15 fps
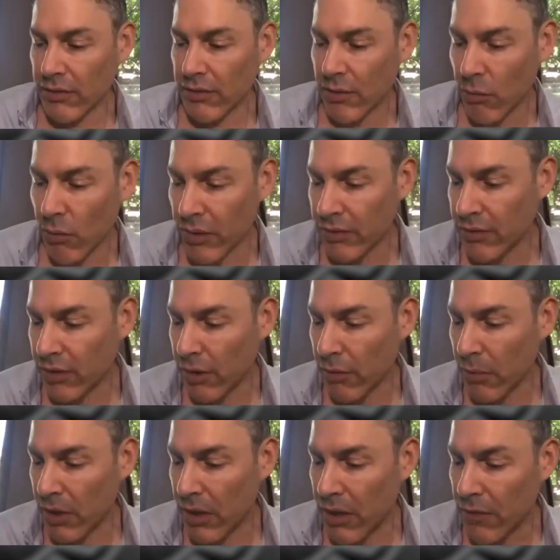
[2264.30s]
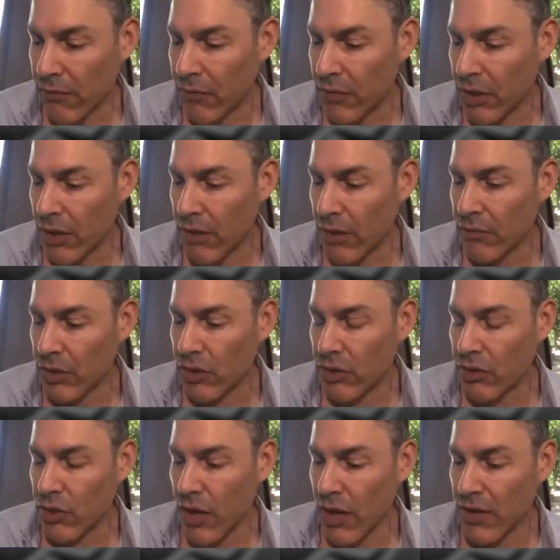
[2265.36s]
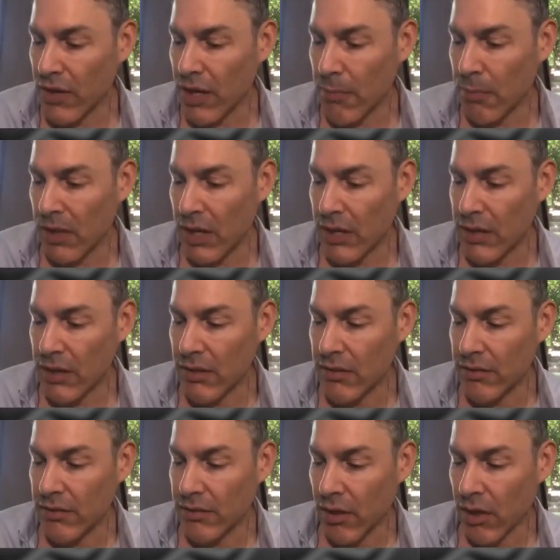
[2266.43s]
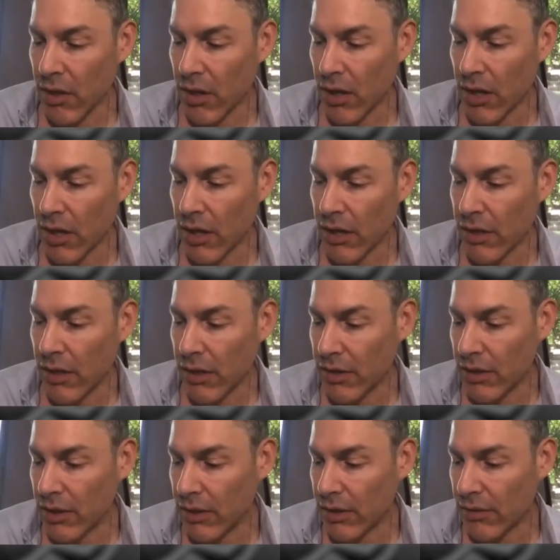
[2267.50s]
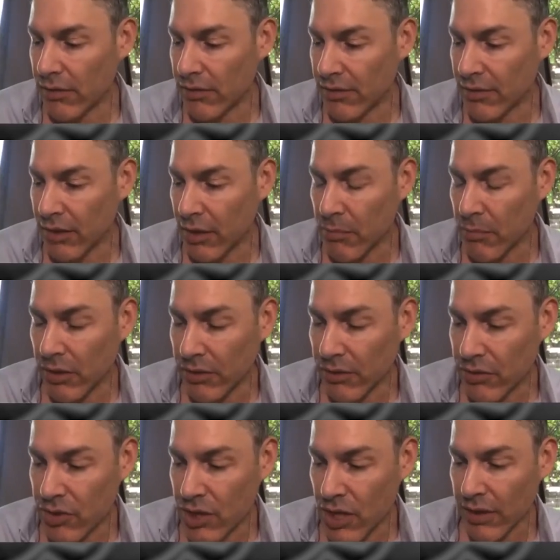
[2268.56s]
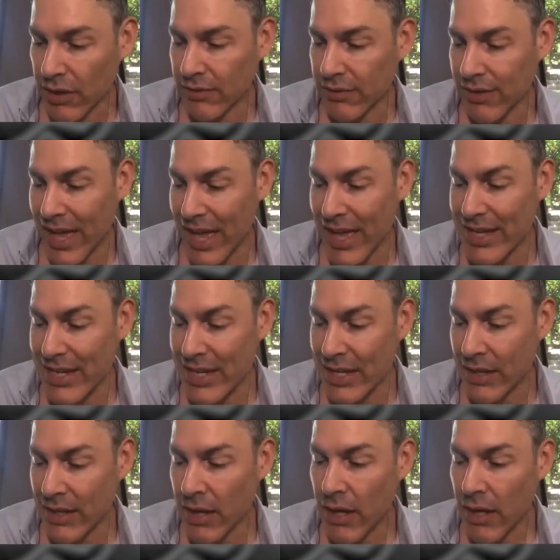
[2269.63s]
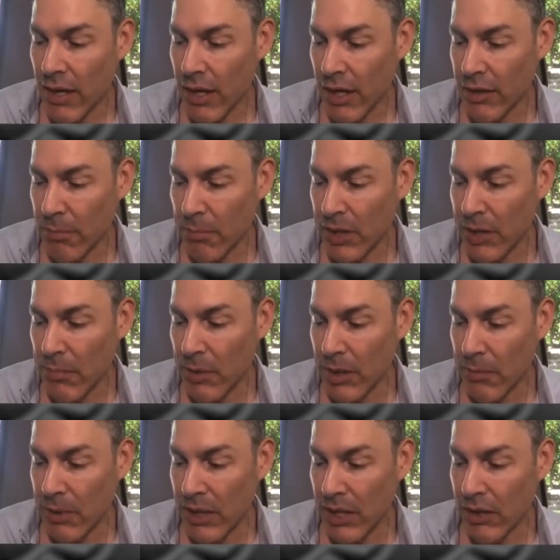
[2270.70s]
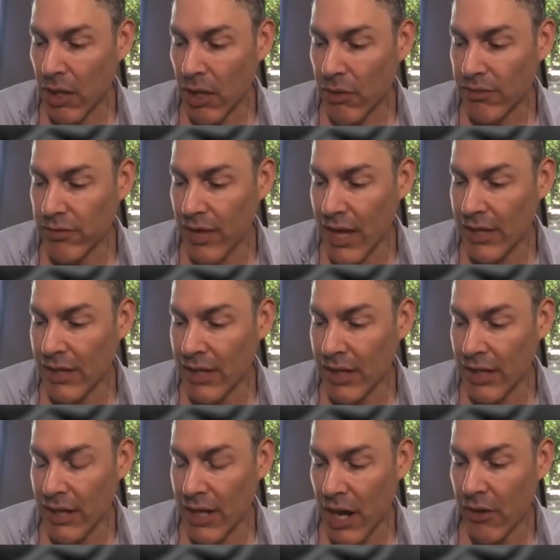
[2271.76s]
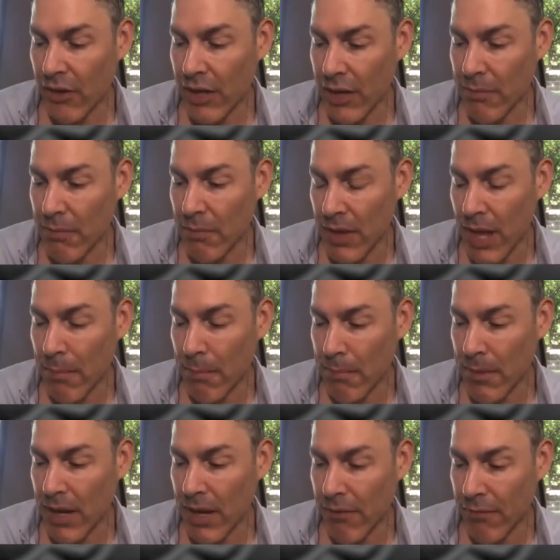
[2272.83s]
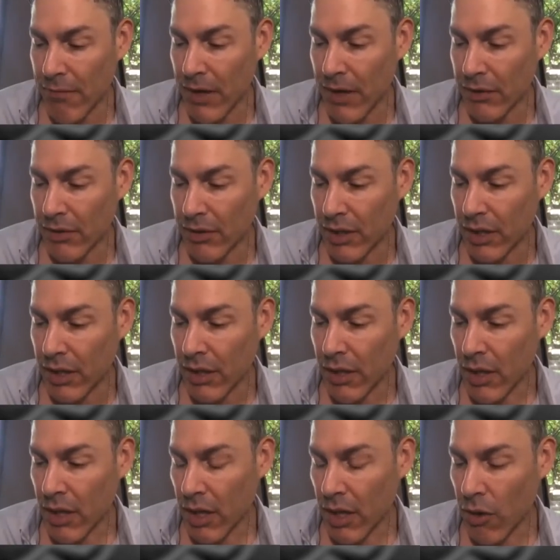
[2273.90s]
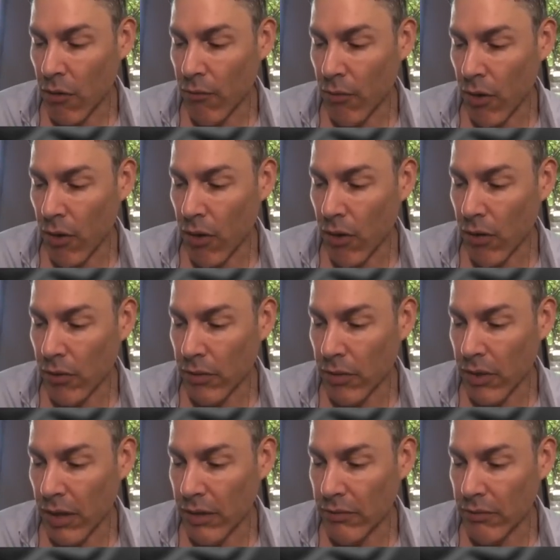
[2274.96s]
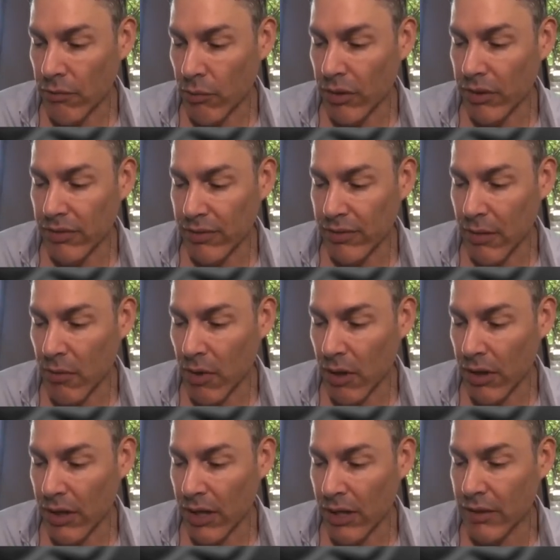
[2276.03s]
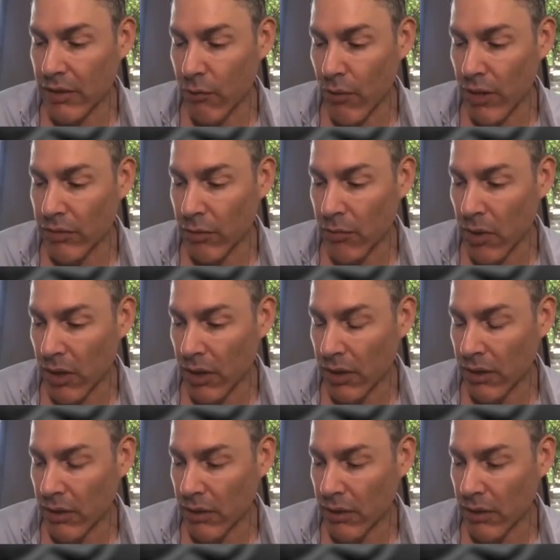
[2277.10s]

at once here but yeah. if, if do you have any opinions on the stimulus checks ending and the ppp loans ending and how they that may affect the overall uh, real estate market and the rental market